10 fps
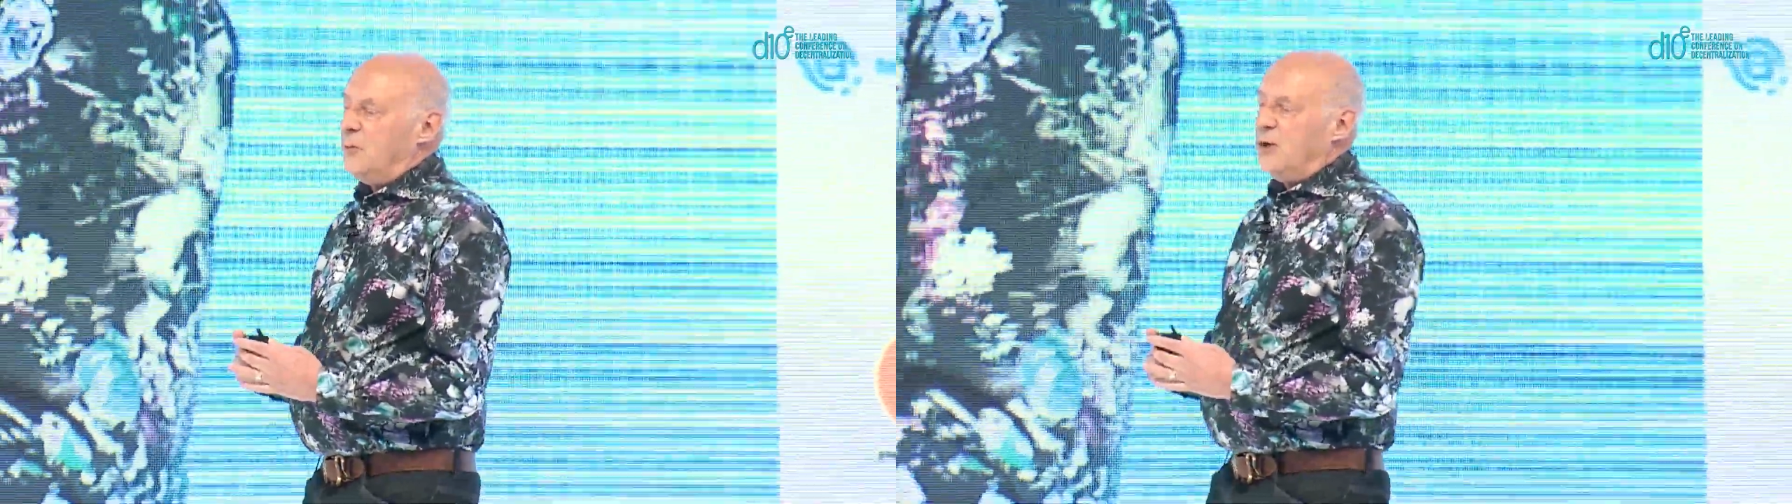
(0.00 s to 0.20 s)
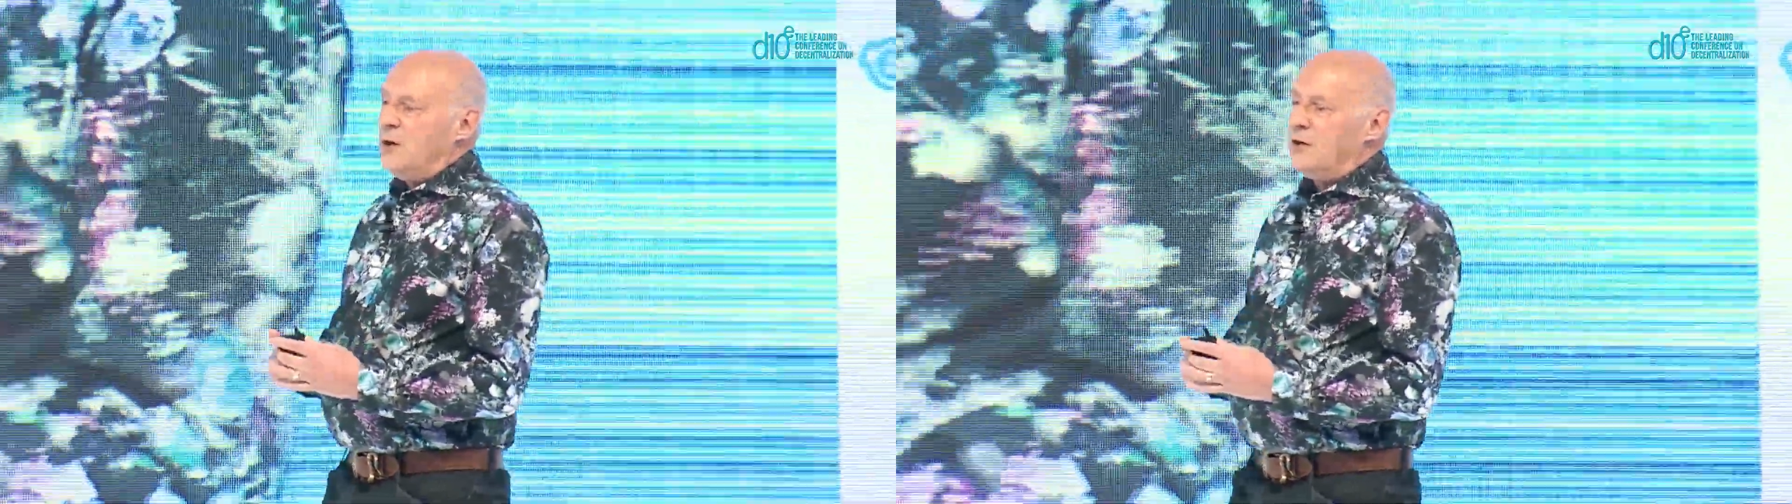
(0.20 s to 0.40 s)

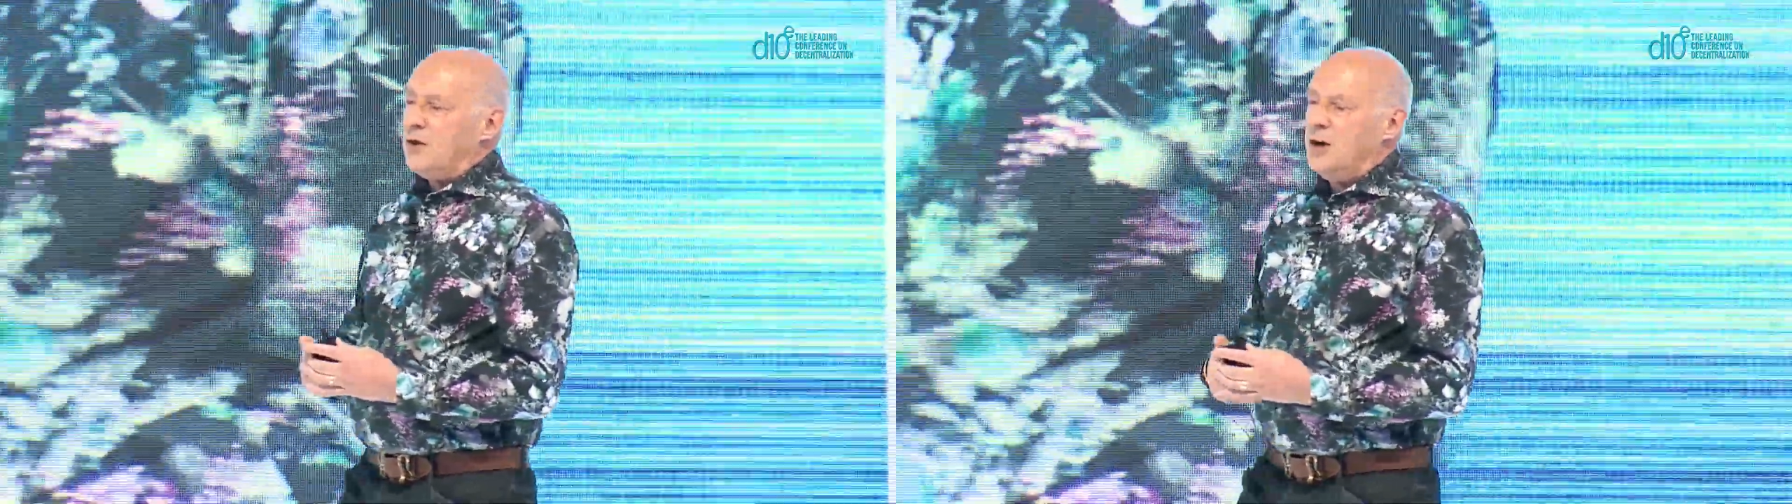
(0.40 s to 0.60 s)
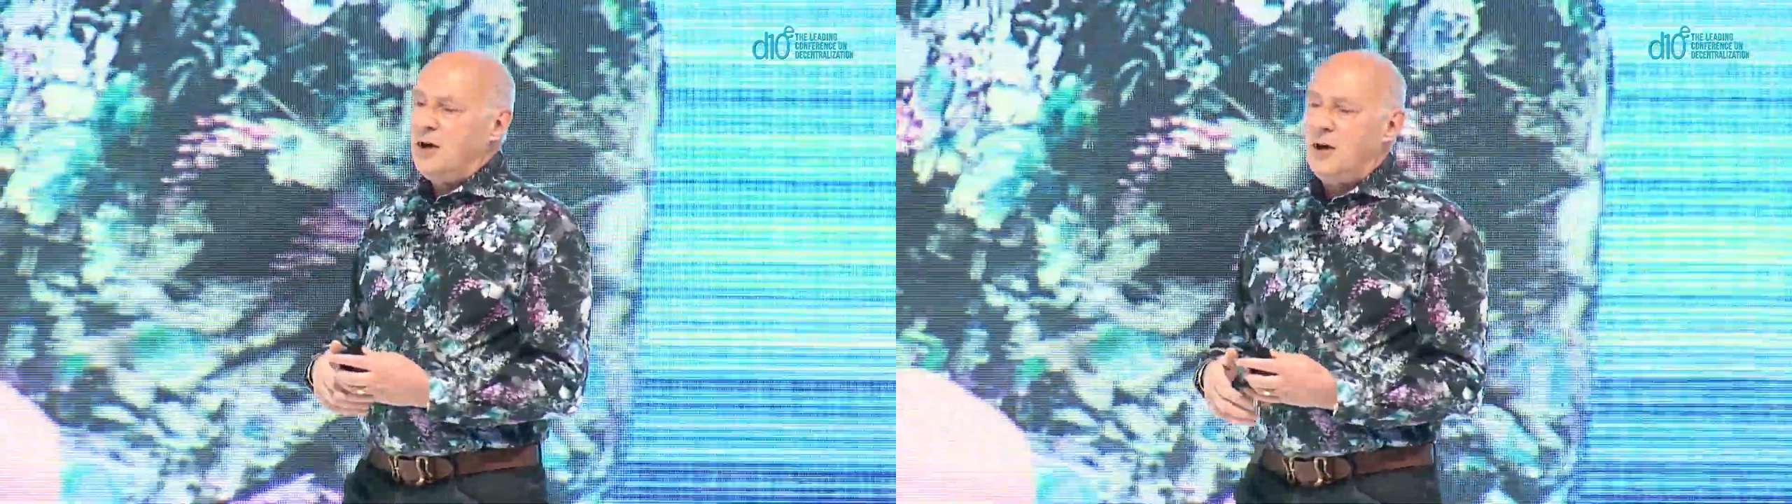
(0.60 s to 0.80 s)

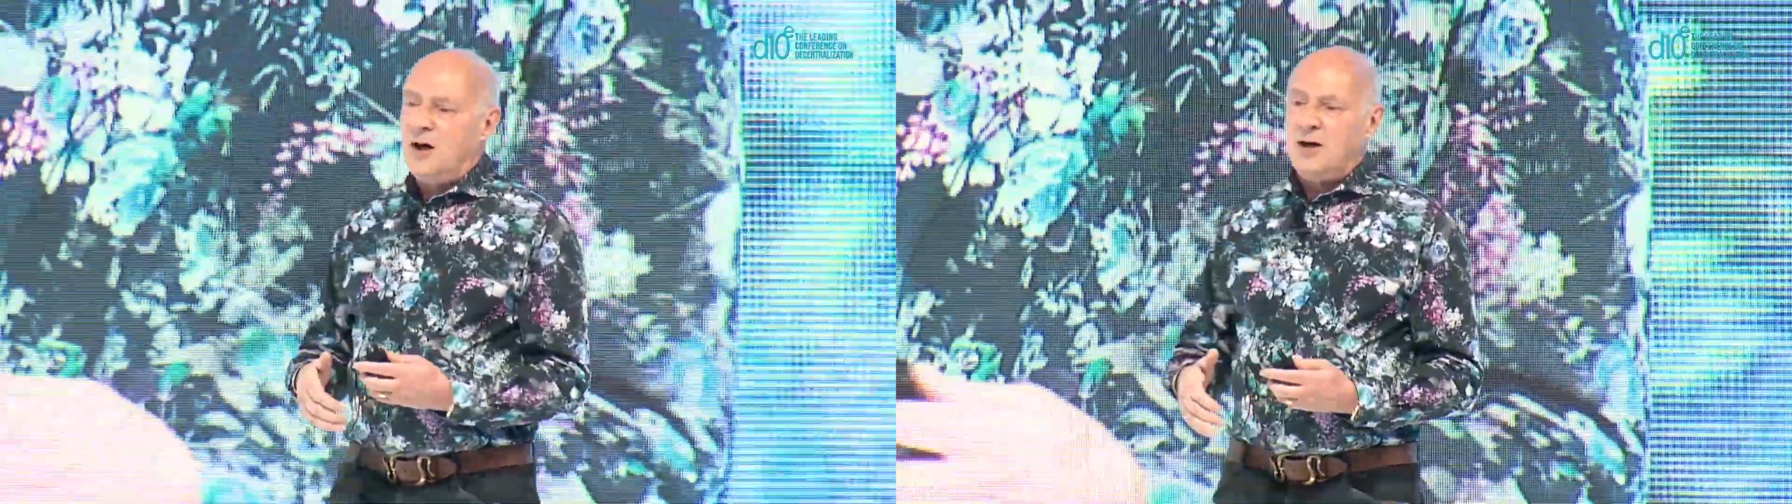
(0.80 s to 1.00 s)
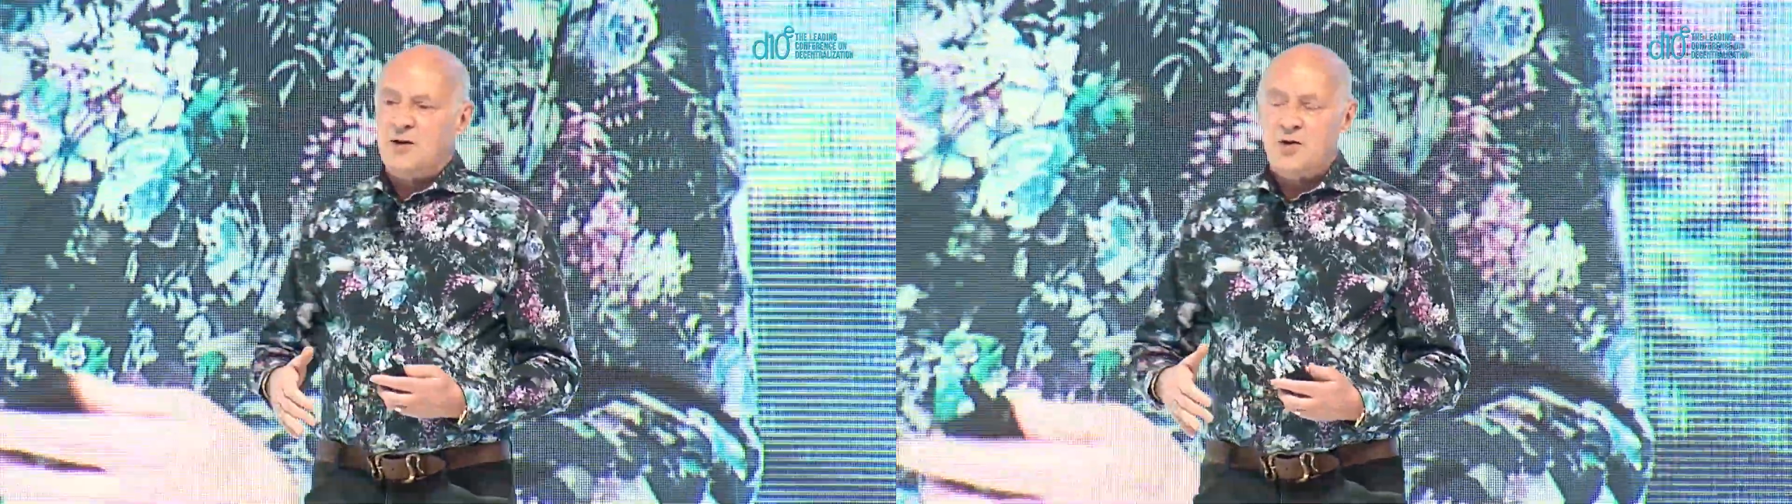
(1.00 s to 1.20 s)
because AI is